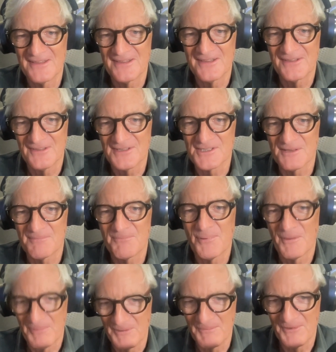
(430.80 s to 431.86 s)
that there's a
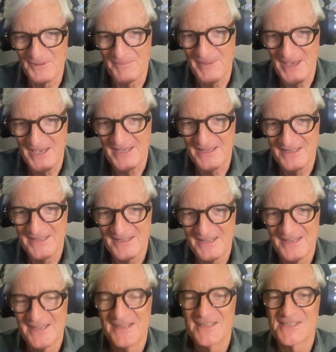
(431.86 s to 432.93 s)
problem with the bag.
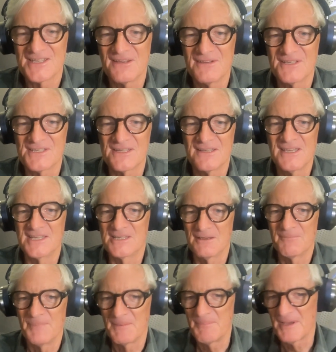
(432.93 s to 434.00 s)
So it's a
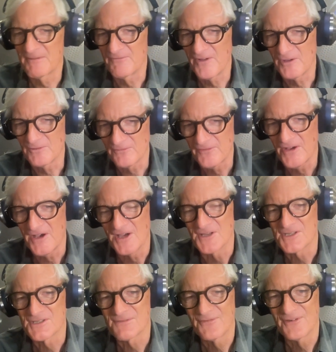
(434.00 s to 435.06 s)
big
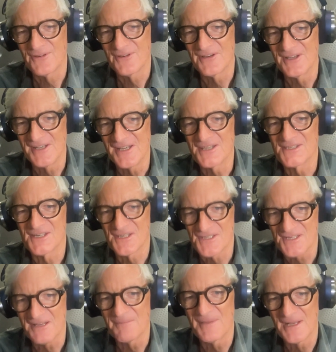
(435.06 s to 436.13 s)
volte-face for an
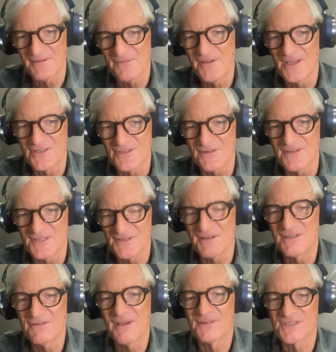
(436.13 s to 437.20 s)
existing manufacturer. So I
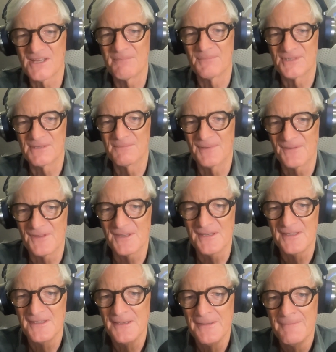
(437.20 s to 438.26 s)
do have some sympathy.
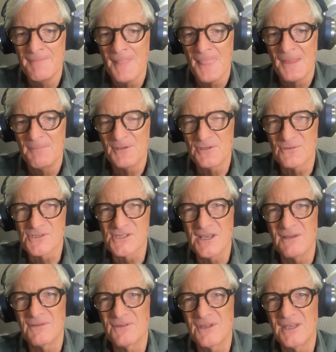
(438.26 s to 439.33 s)
But
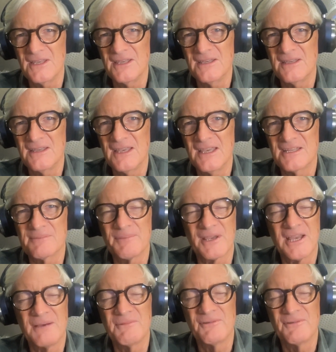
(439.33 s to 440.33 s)
also it had become a